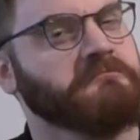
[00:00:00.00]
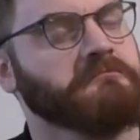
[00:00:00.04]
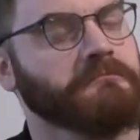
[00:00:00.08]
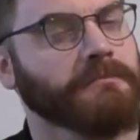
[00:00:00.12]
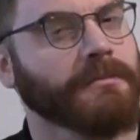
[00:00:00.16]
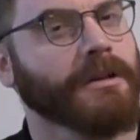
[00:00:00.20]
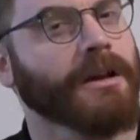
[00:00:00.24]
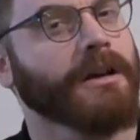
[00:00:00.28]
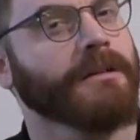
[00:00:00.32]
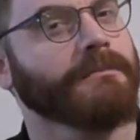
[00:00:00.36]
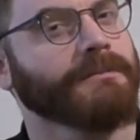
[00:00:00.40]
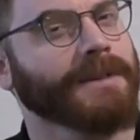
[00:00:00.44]

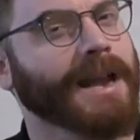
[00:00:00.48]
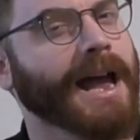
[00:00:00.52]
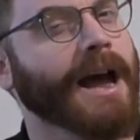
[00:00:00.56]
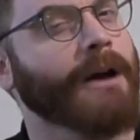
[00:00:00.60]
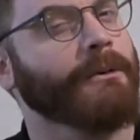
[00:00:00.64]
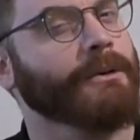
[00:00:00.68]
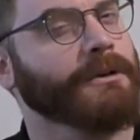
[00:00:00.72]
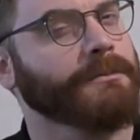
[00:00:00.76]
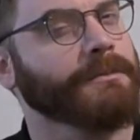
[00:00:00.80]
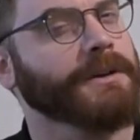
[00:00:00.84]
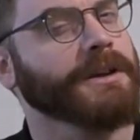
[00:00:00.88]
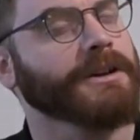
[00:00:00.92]
now
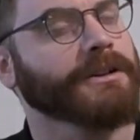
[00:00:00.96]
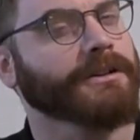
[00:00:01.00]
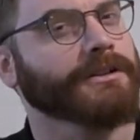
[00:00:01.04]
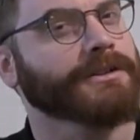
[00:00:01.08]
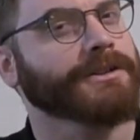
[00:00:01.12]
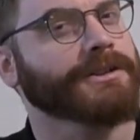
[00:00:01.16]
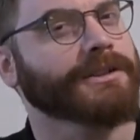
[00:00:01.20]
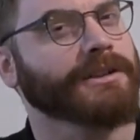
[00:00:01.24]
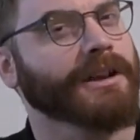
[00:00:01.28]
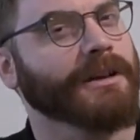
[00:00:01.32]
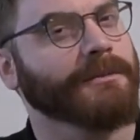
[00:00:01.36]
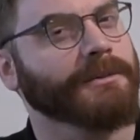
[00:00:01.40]
would be a good
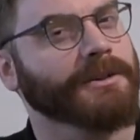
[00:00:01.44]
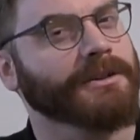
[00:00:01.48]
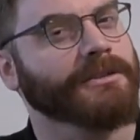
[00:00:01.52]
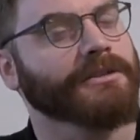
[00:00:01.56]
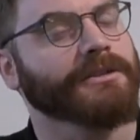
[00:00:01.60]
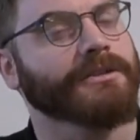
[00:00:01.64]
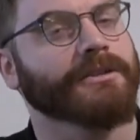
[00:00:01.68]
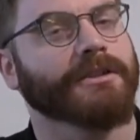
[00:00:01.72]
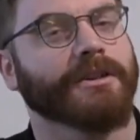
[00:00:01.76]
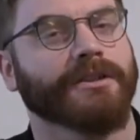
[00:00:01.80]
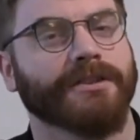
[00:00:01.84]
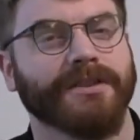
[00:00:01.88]
time you
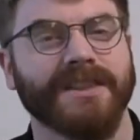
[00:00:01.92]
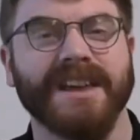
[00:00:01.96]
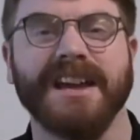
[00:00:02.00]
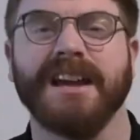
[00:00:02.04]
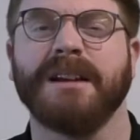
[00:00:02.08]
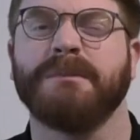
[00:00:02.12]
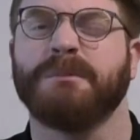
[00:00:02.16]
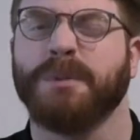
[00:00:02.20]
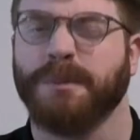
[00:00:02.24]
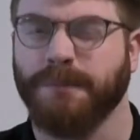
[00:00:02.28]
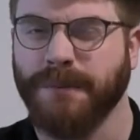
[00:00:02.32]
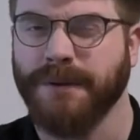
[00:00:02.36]
do your
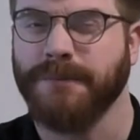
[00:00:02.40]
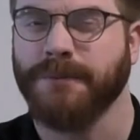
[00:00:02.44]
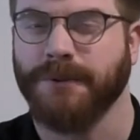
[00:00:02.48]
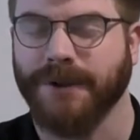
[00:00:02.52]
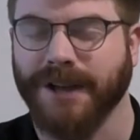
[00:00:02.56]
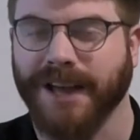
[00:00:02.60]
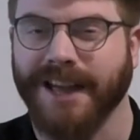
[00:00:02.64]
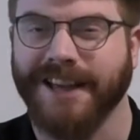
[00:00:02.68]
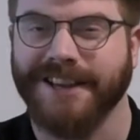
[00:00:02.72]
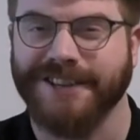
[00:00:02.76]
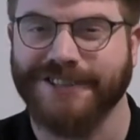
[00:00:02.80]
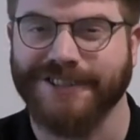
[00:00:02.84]
thing, but people
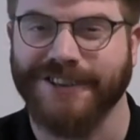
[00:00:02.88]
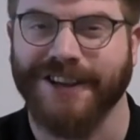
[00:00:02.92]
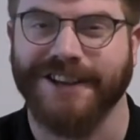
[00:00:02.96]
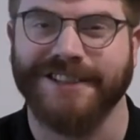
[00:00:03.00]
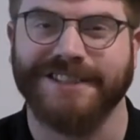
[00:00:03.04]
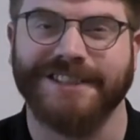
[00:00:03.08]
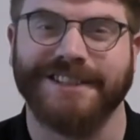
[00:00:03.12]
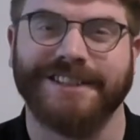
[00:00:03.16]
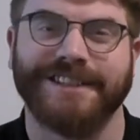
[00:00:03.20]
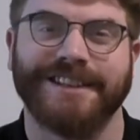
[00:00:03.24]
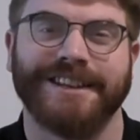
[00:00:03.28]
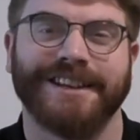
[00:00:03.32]
get
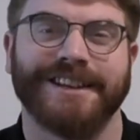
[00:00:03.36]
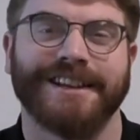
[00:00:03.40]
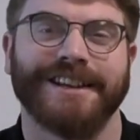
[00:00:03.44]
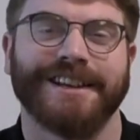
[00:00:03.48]
excited,